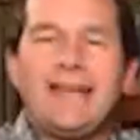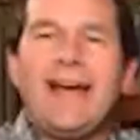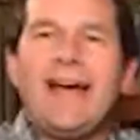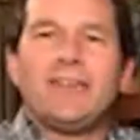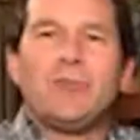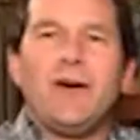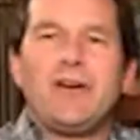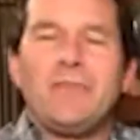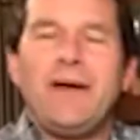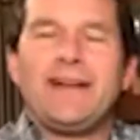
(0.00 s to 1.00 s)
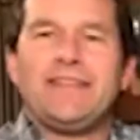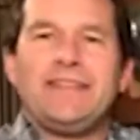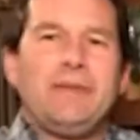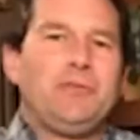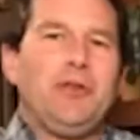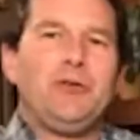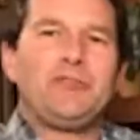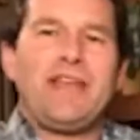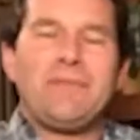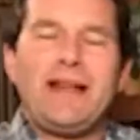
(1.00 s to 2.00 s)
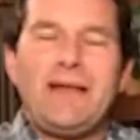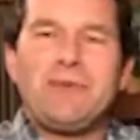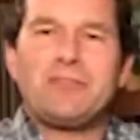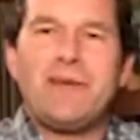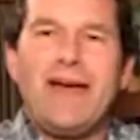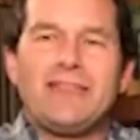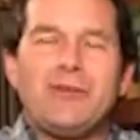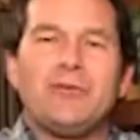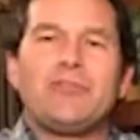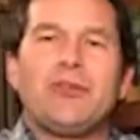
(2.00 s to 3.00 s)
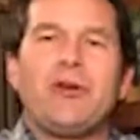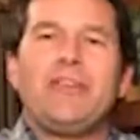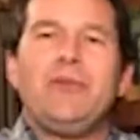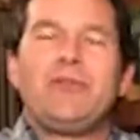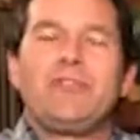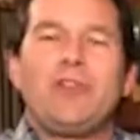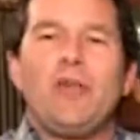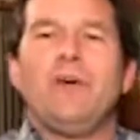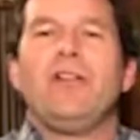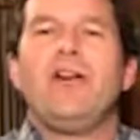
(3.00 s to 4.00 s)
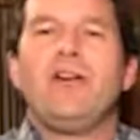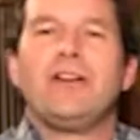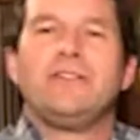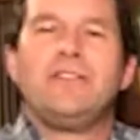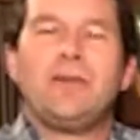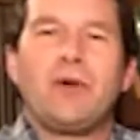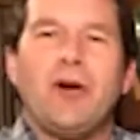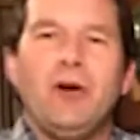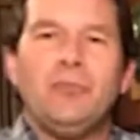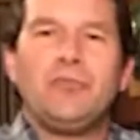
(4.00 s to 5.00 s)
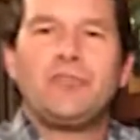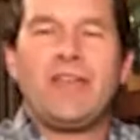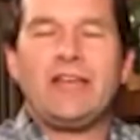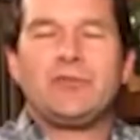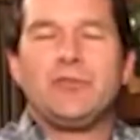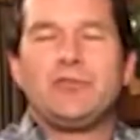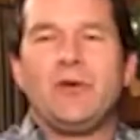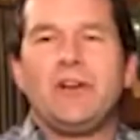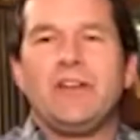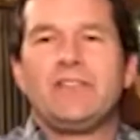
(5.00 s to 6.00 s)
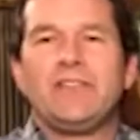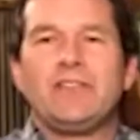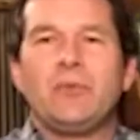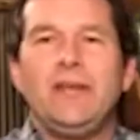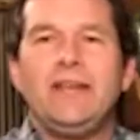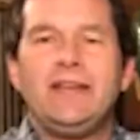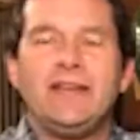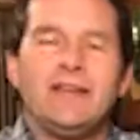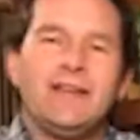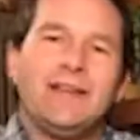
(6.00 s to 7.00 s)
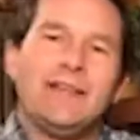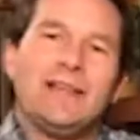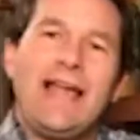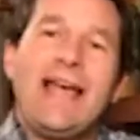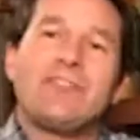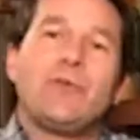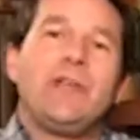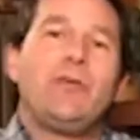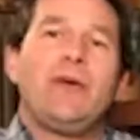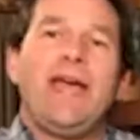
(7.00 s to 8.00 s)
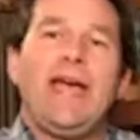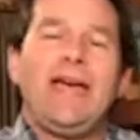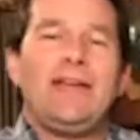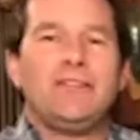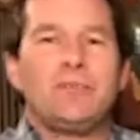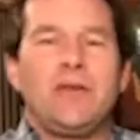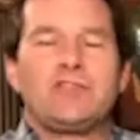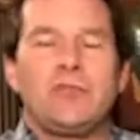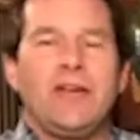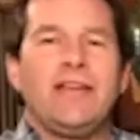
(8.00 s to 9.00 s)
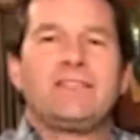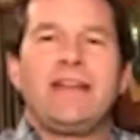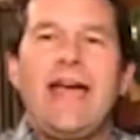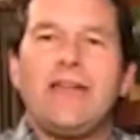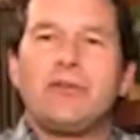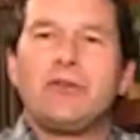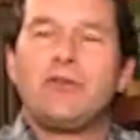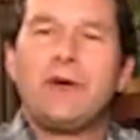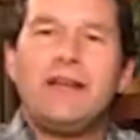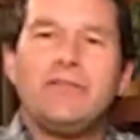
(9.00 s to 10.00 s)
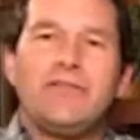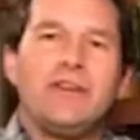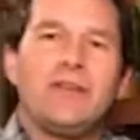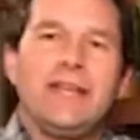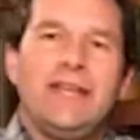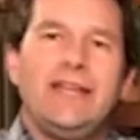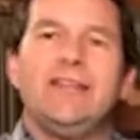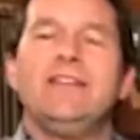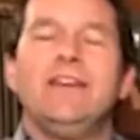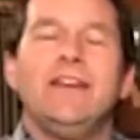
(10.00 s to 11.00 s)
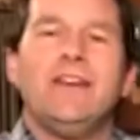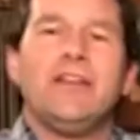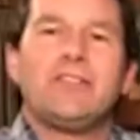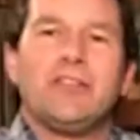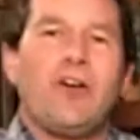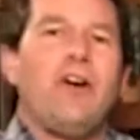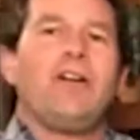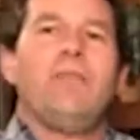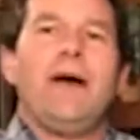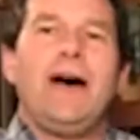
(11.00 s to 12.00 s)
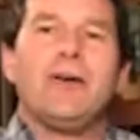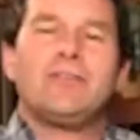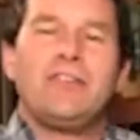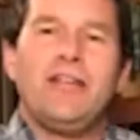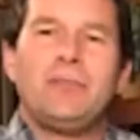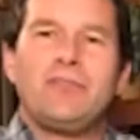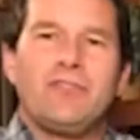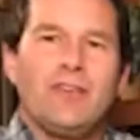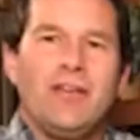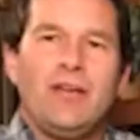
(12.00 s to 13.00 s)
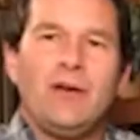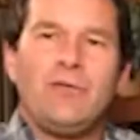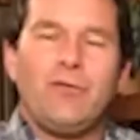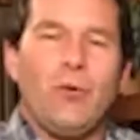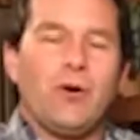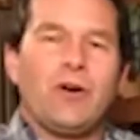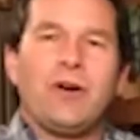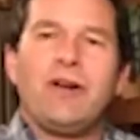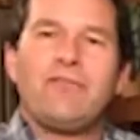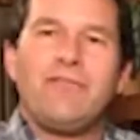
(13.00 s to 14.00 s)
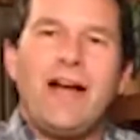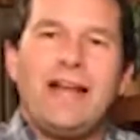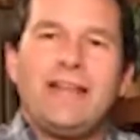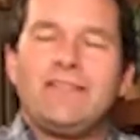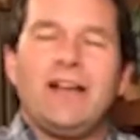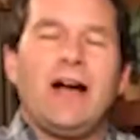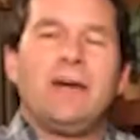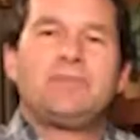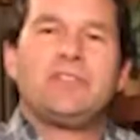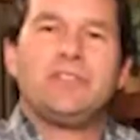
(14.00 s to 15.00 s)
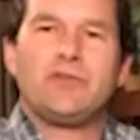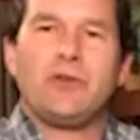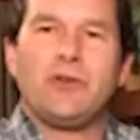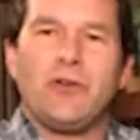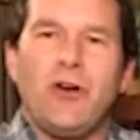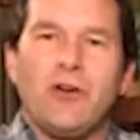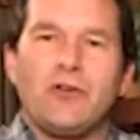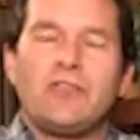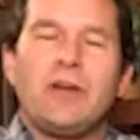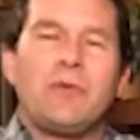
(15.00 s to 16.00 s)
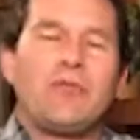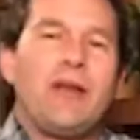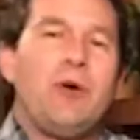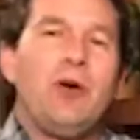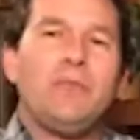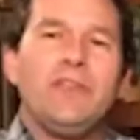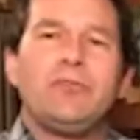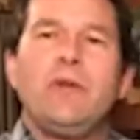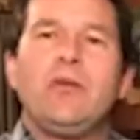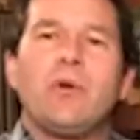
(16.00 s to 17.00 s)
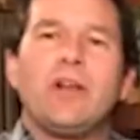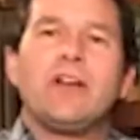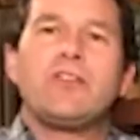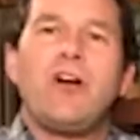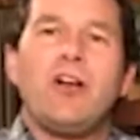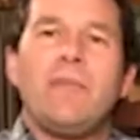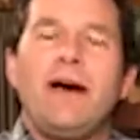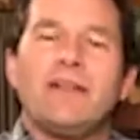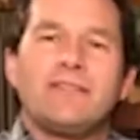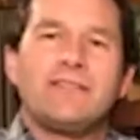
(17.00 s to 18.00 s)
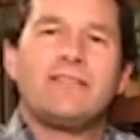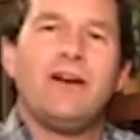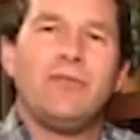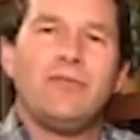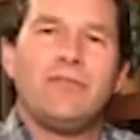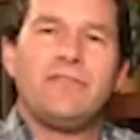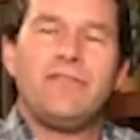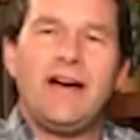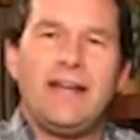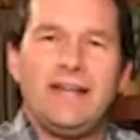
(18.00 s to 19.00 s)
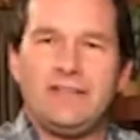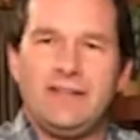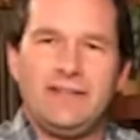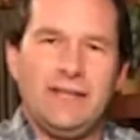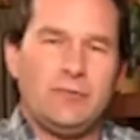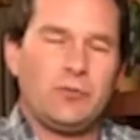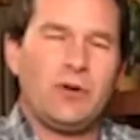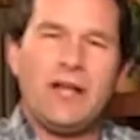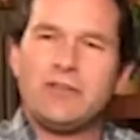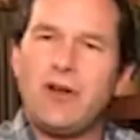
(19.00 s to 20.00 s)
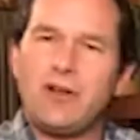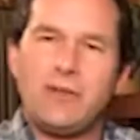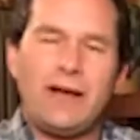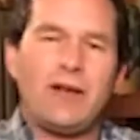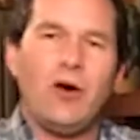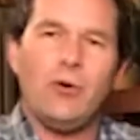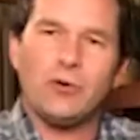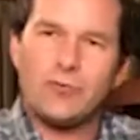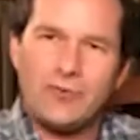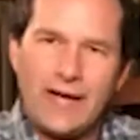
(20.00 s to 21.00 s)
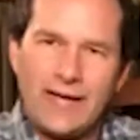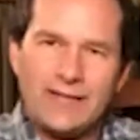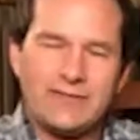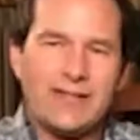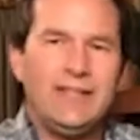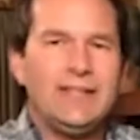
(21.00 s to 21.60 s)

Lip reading: guys, welcome back to Tip Tuesday. My name is Matthew Sturkey with Stone Mill Log and Timber Homes. Thanks for joining us this week. Last week we had special guest Catherine Greenfield in to talk about tips for financing options for your log or timber frame home. This week we're going to talk about self-financing tips. We're not talking about owner financing,